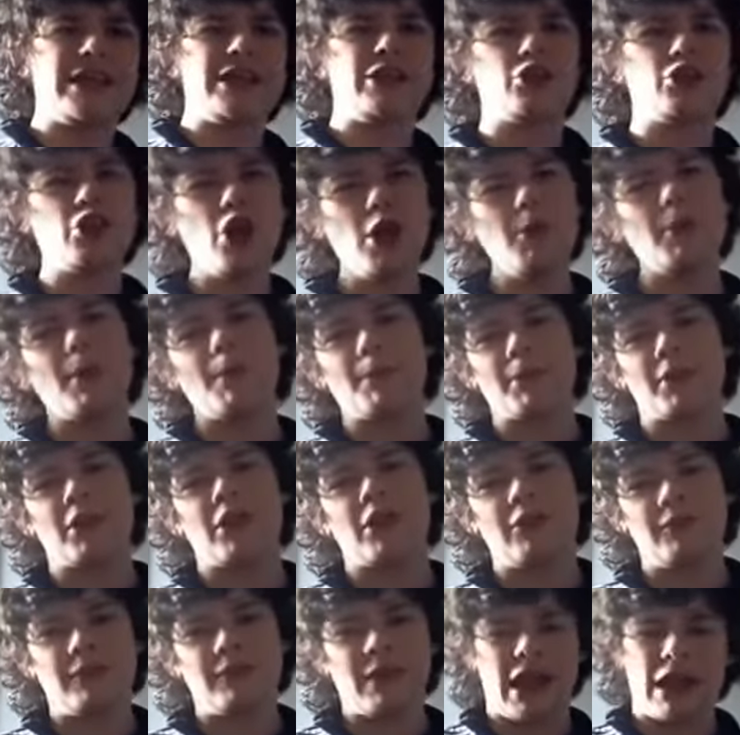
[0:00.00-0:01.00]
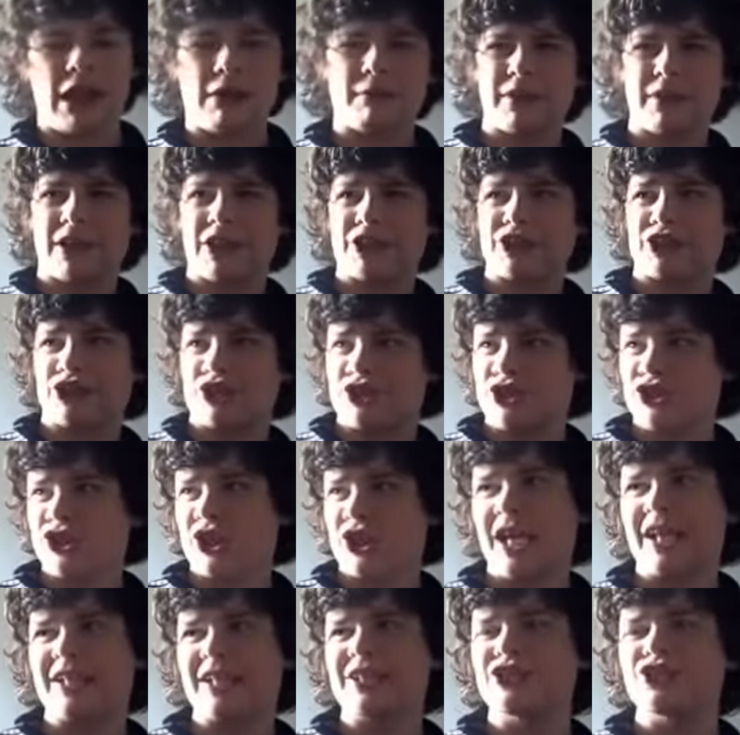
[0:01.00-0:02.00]
it. Comment below if you have any
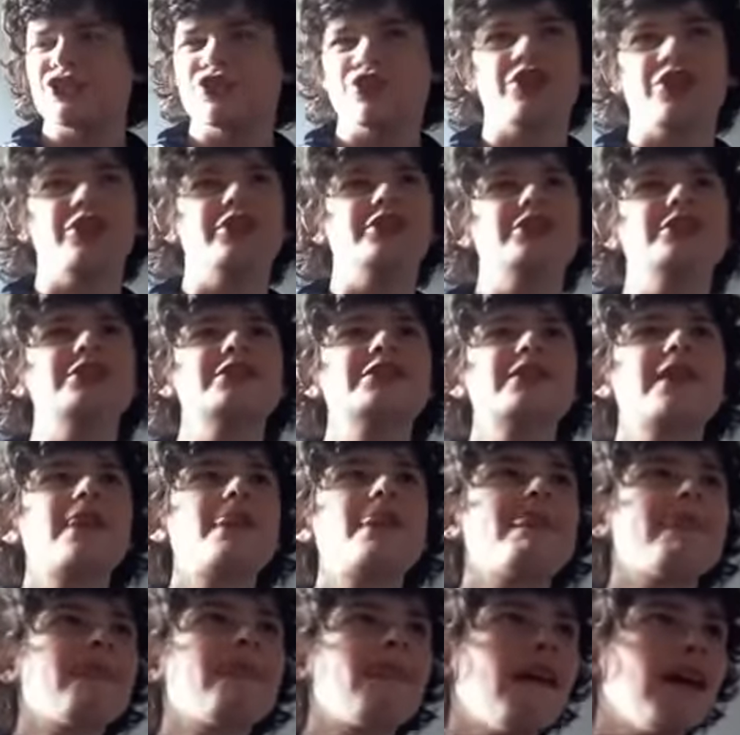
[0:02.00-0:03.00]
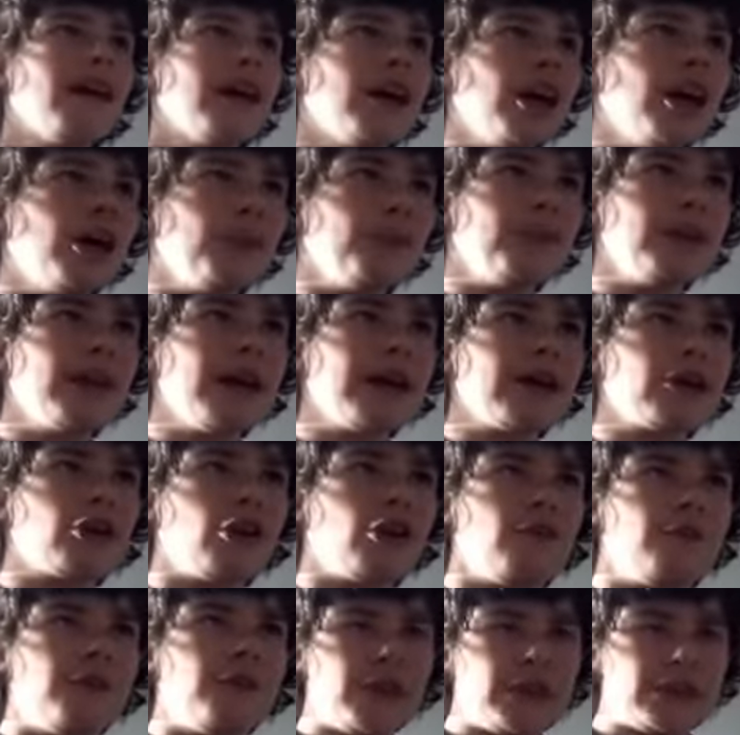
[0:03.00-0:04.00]
suggestions. Like
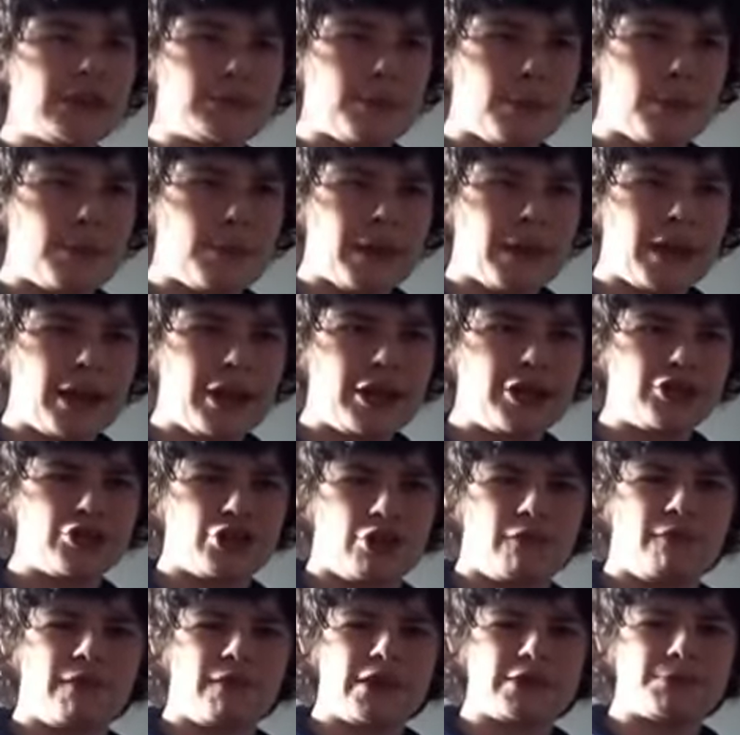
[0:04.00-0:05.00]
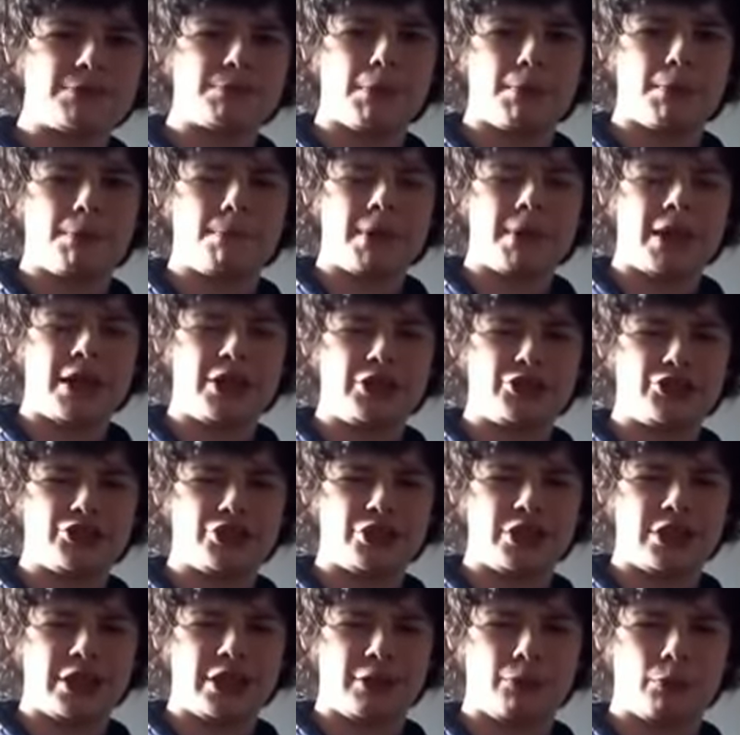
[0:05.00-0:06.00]
our Facebook page. Our Facebook
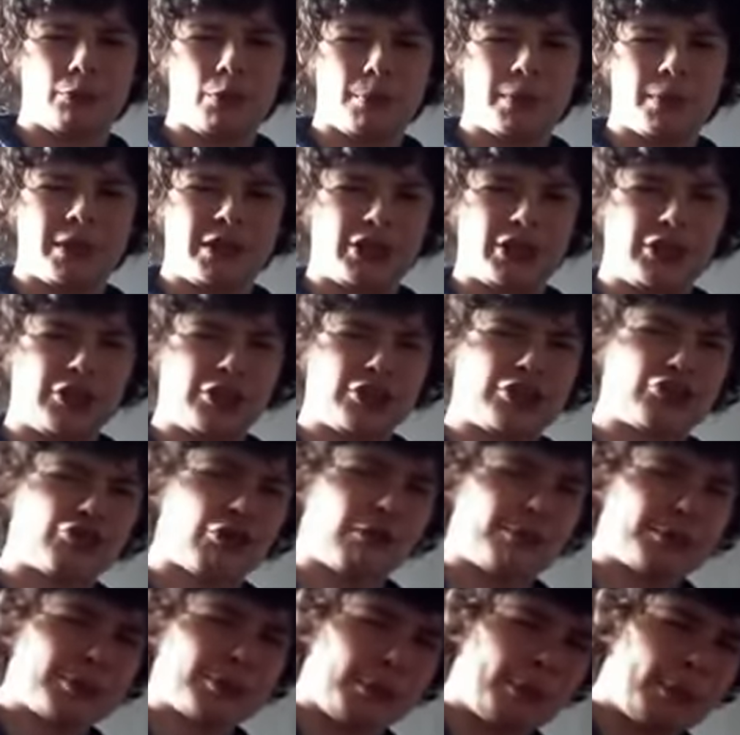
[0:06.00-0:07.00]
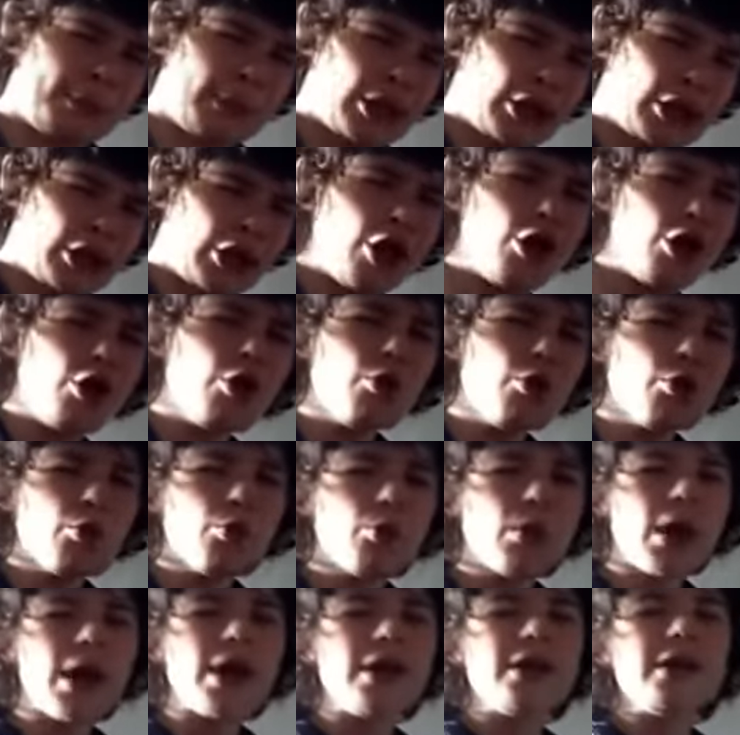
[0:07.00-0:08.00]
page link will be in the description
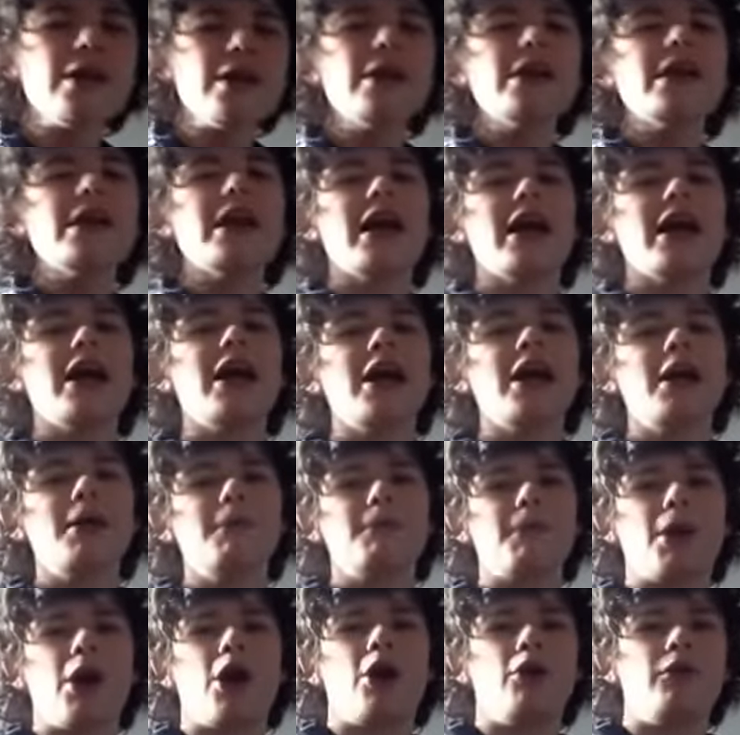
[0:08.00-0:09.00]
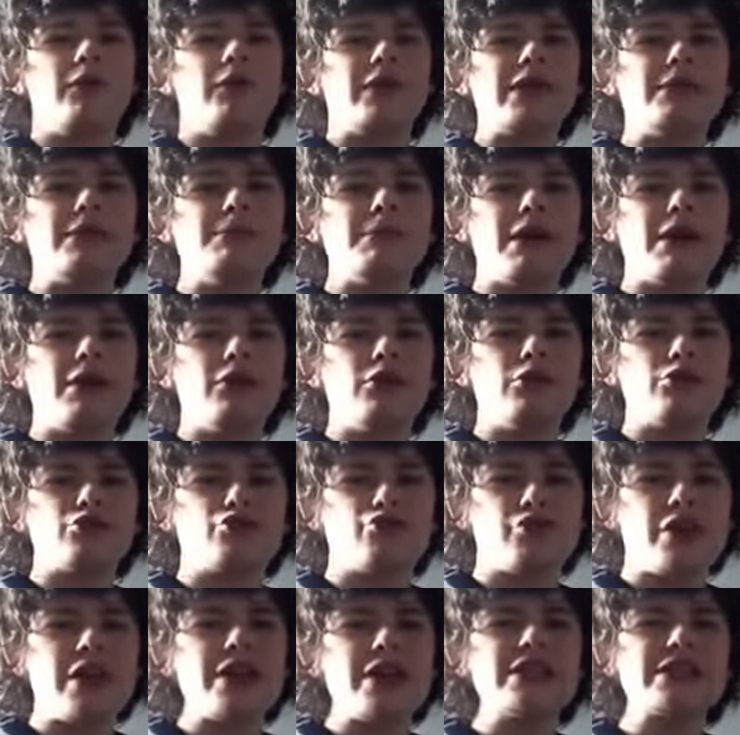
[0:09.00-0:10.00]
below. Our email
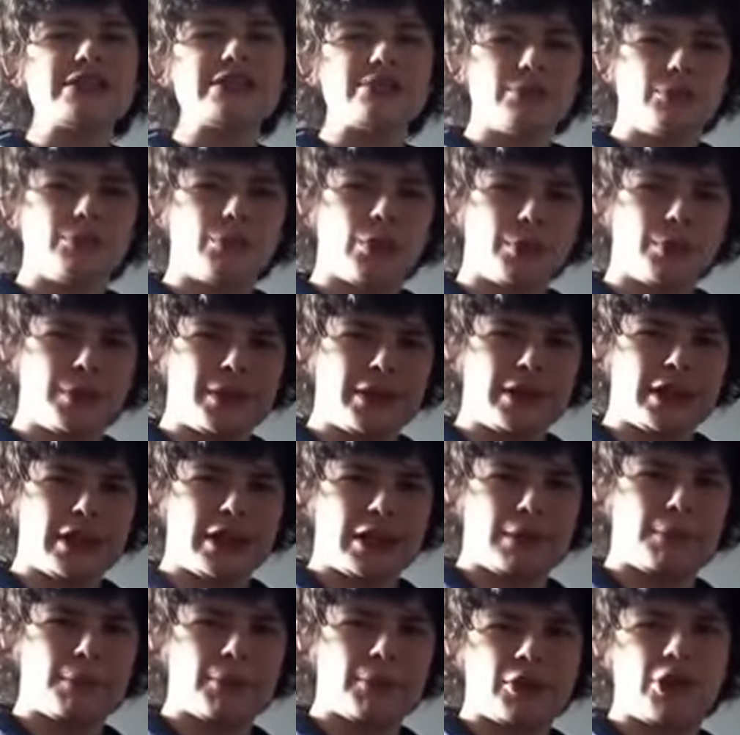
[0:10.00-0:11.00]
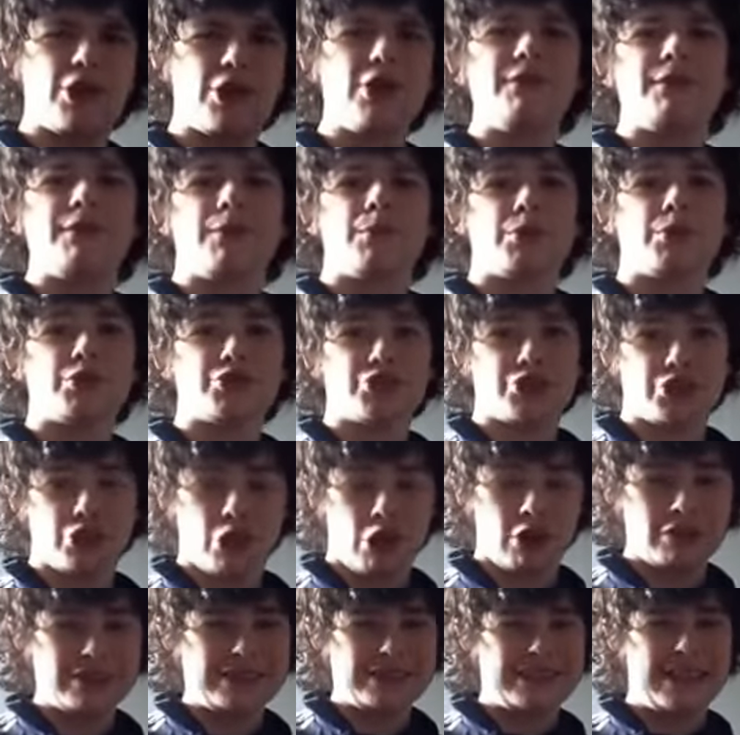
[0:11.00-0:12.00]
address will be in the link below if you wish to
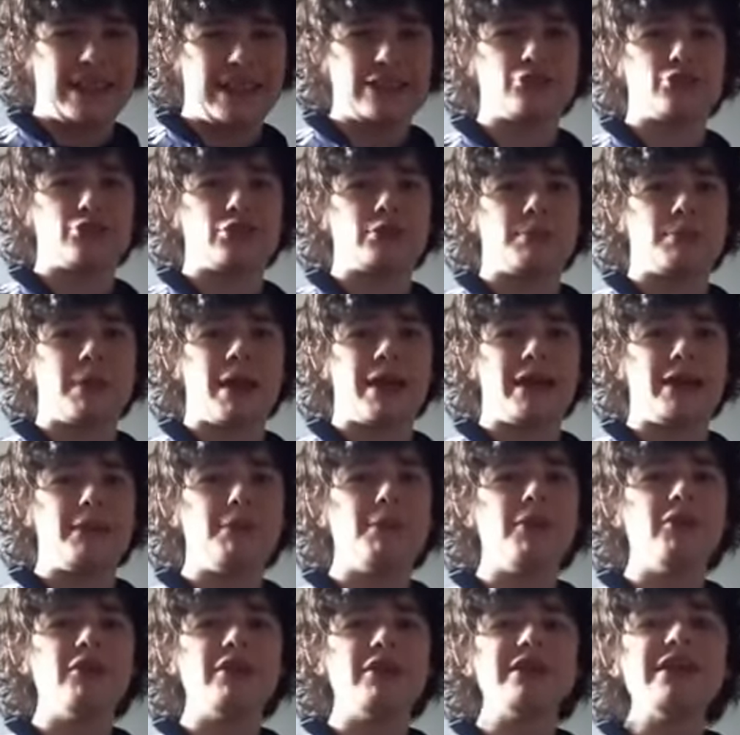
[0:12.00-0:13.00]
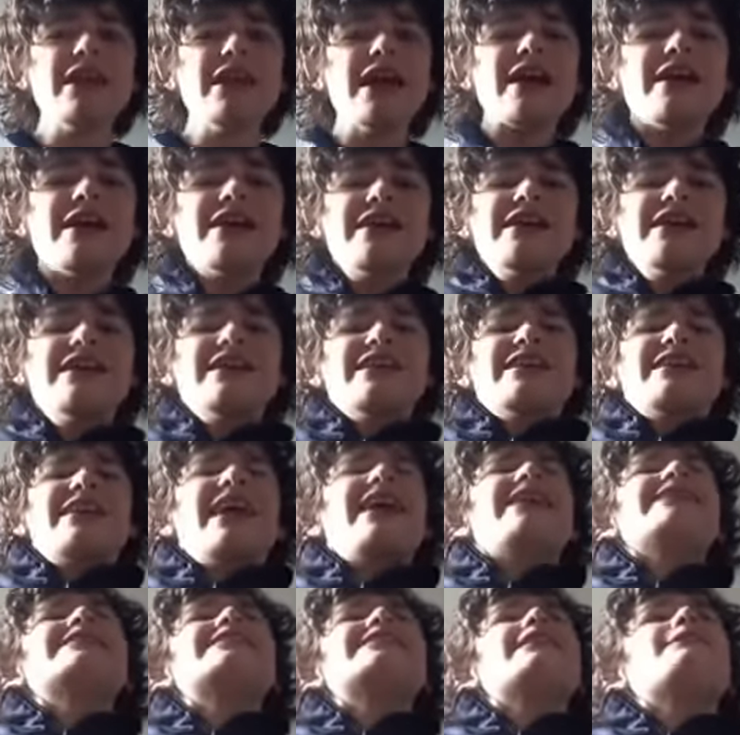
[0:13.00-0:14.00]
contact us by email. And yeah,
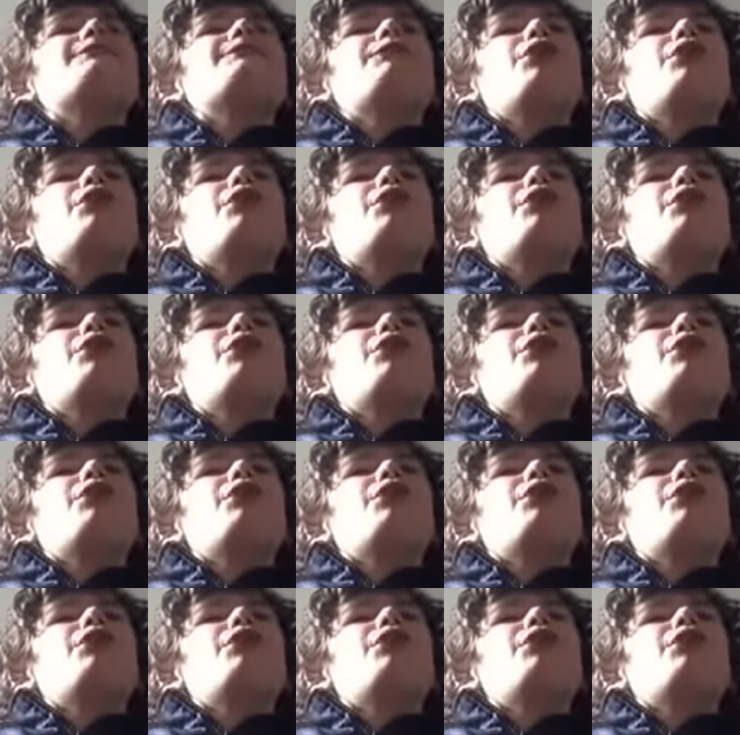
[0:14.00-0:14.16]
that's it